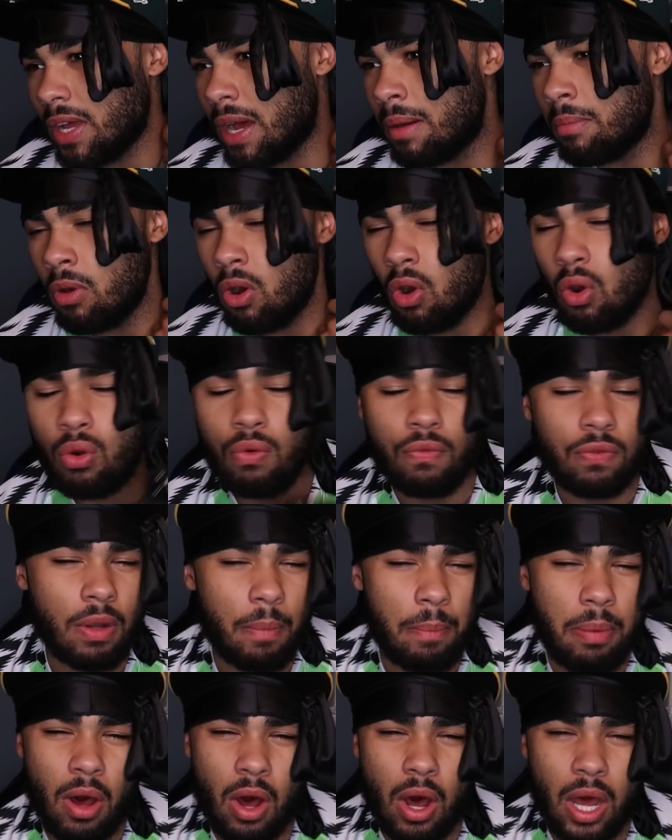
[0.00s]
I'm over
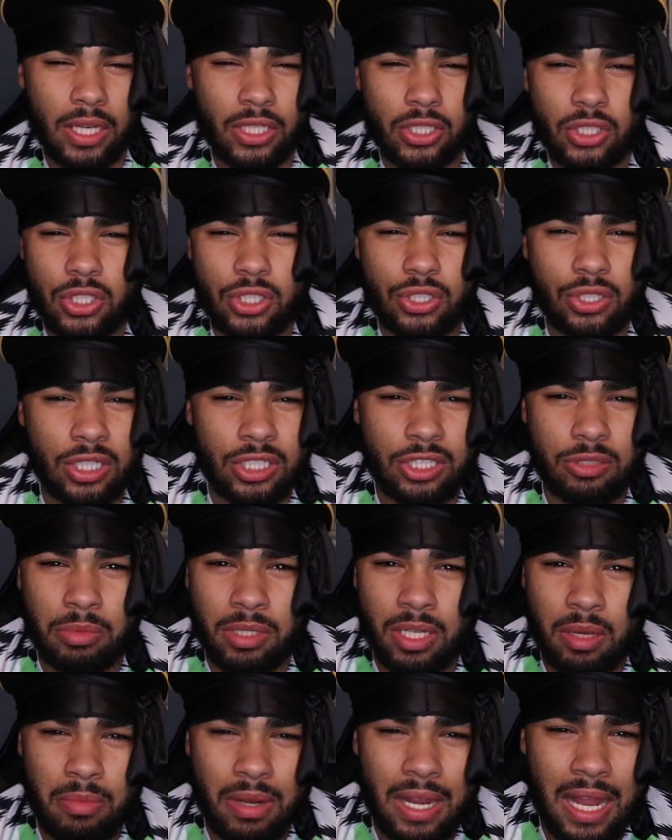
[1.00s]
the part. I used to change
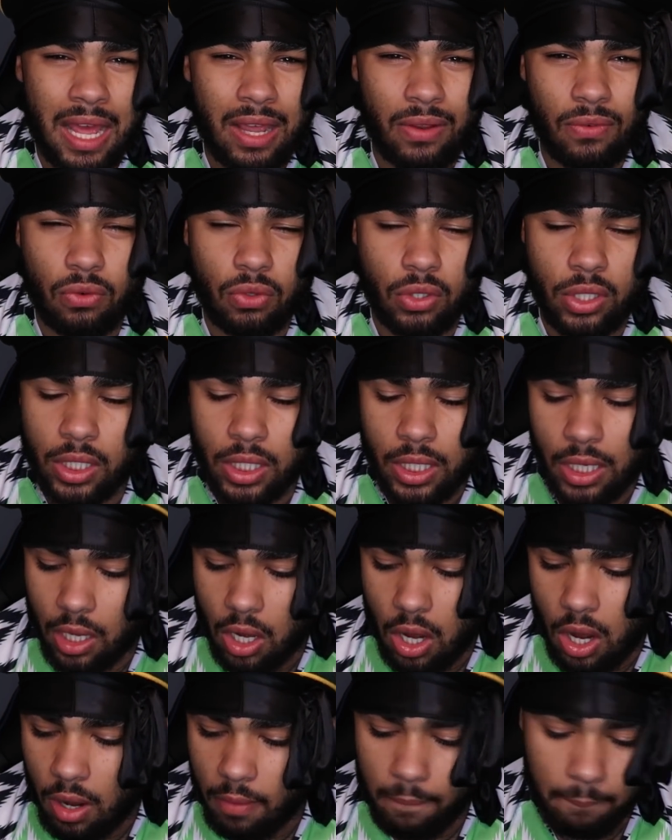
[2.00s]
my number like every year.
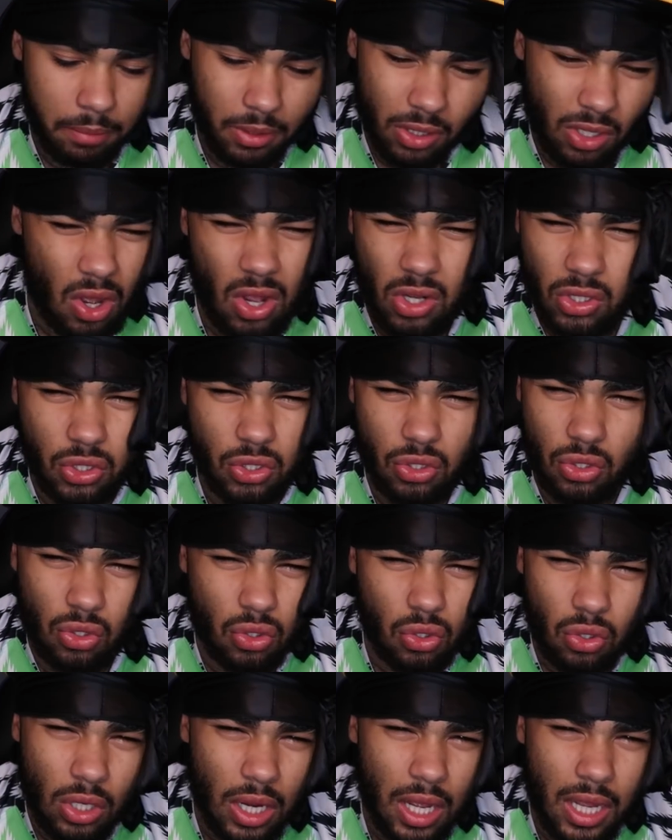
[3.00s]
I can't be asked to
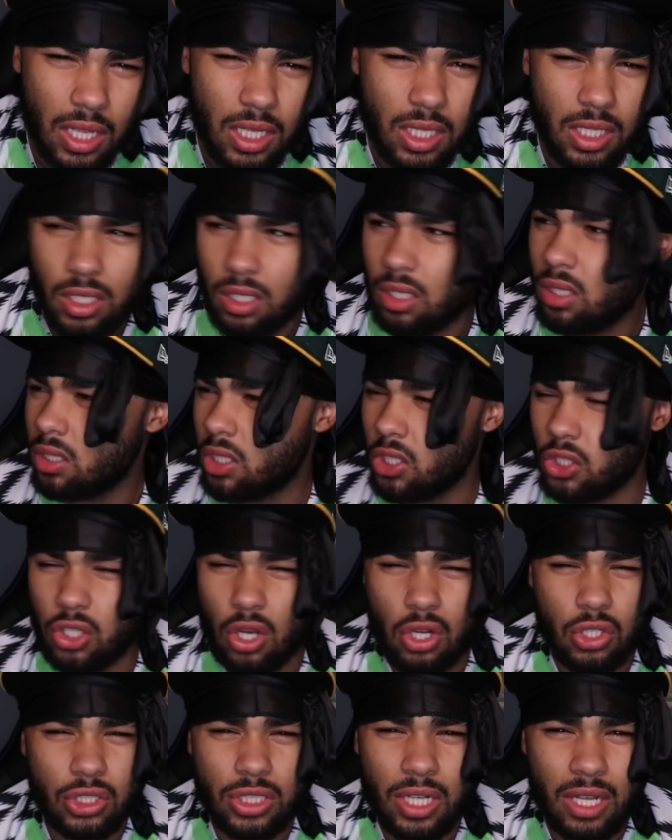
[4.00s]
do that. They
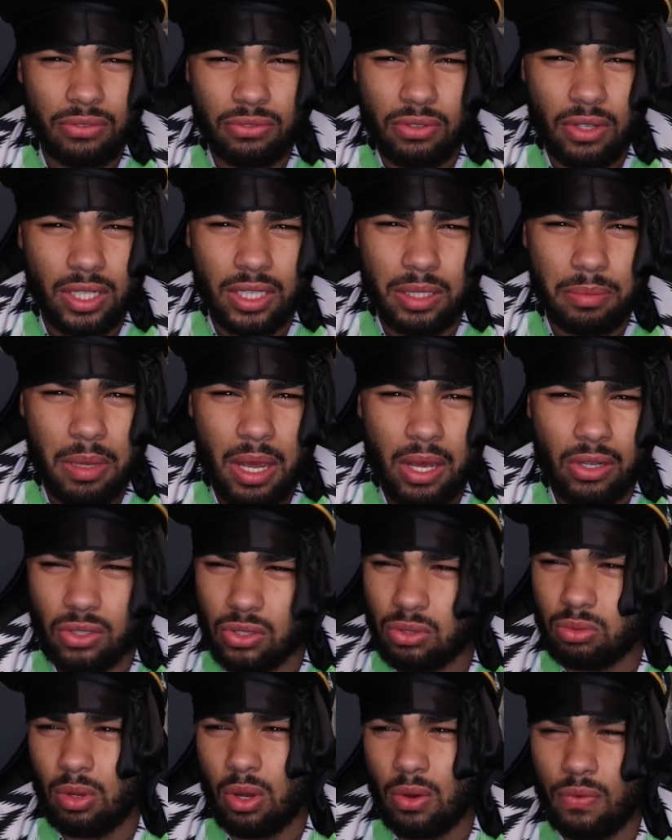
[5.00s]
charge you like
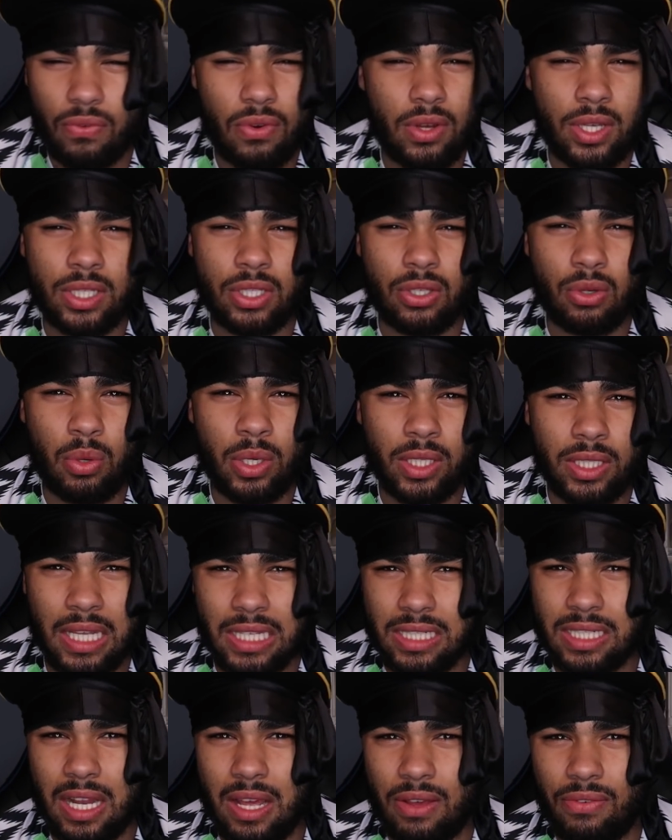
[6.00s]
£30 as well. 30 quid,
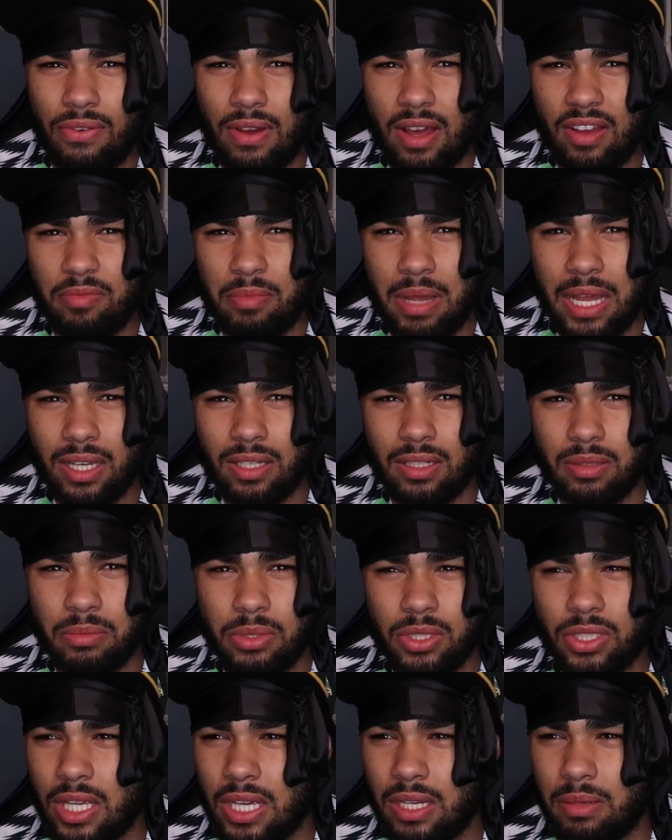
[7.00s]
that's like 5
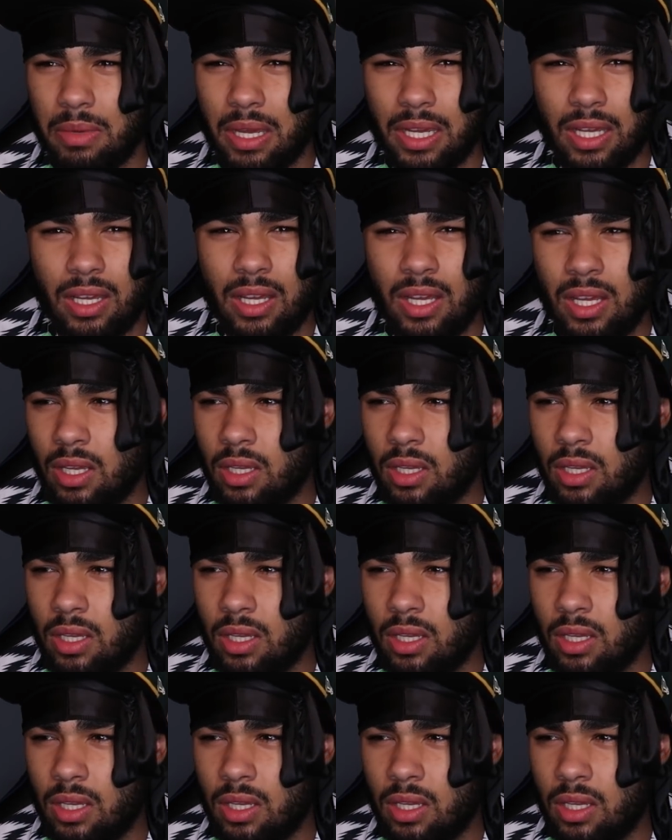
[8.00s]
magnums, 10 mag.